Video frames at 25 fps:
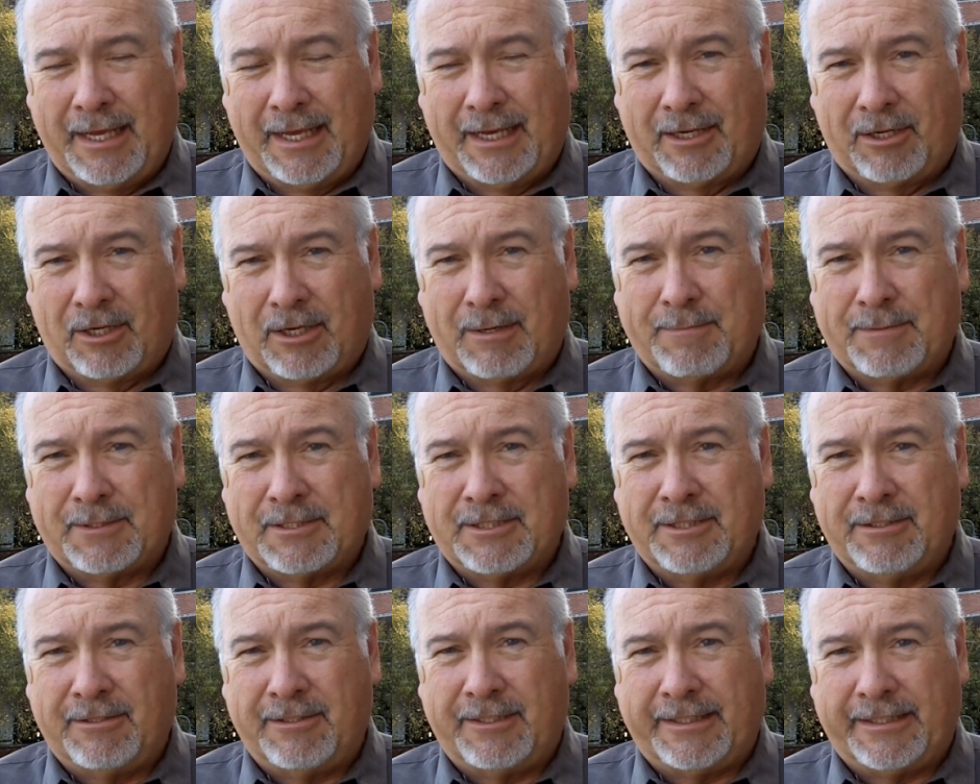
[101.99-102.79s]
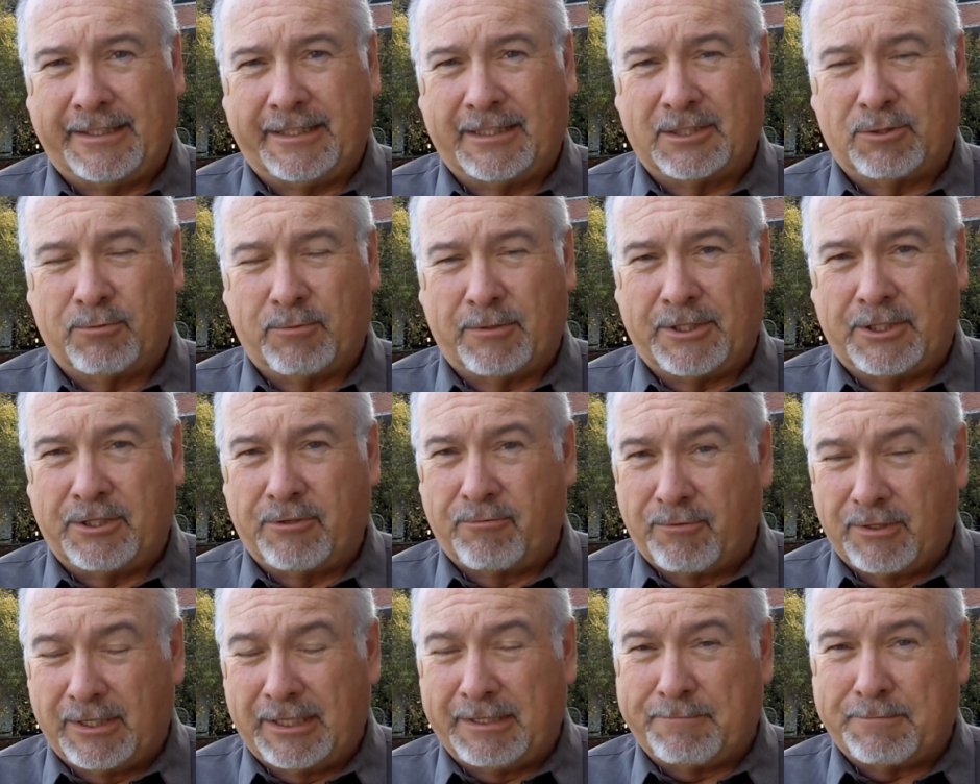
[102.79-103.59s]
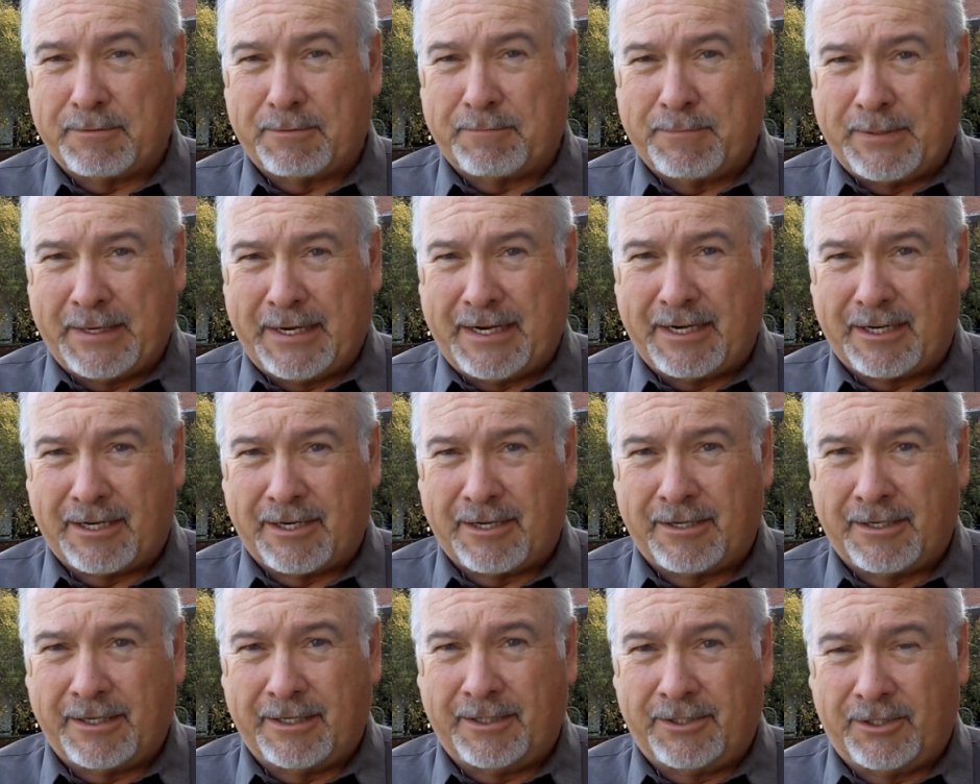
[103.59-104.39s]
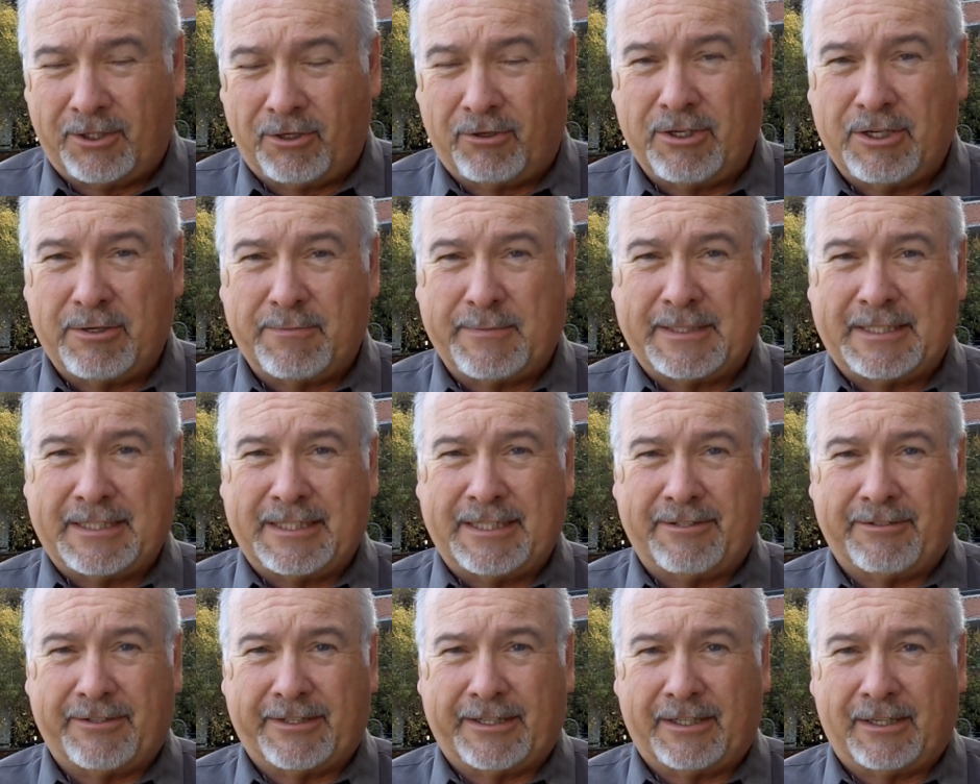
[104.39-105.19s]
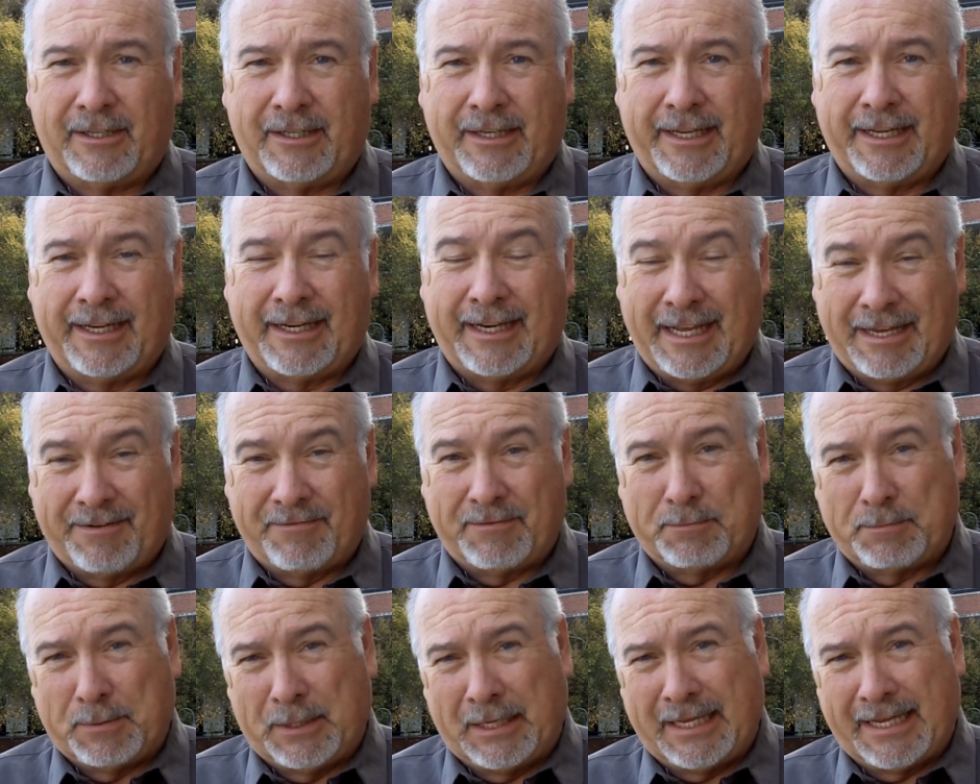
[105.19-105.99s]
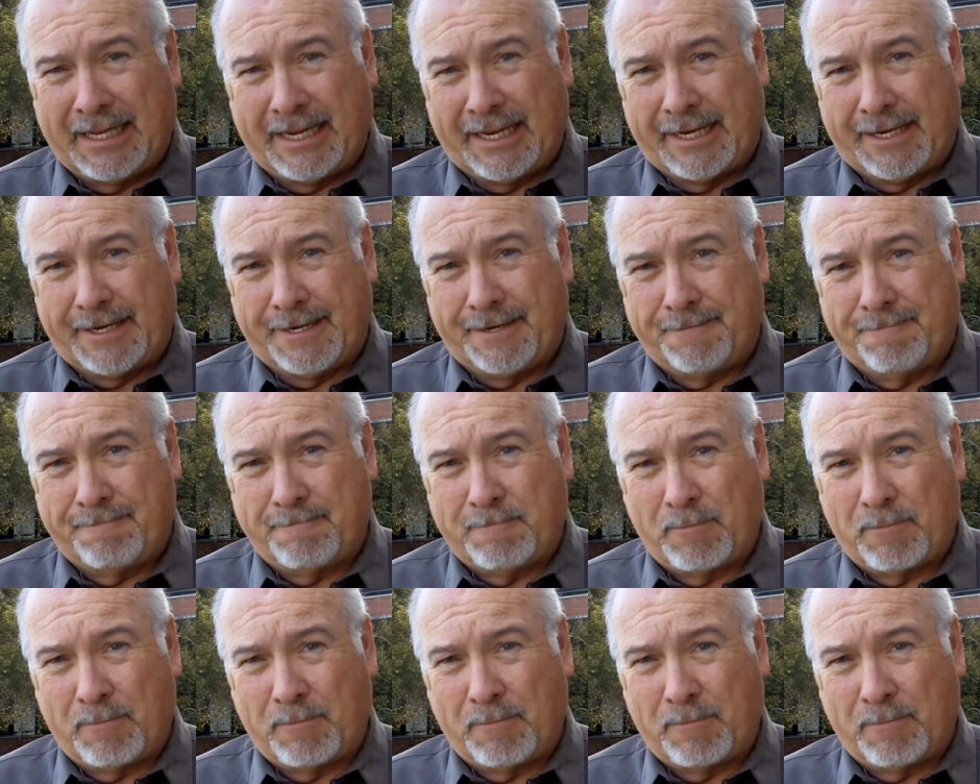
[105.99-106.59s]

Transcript: And opportunity is when you really prepare, know your material, and have a plan.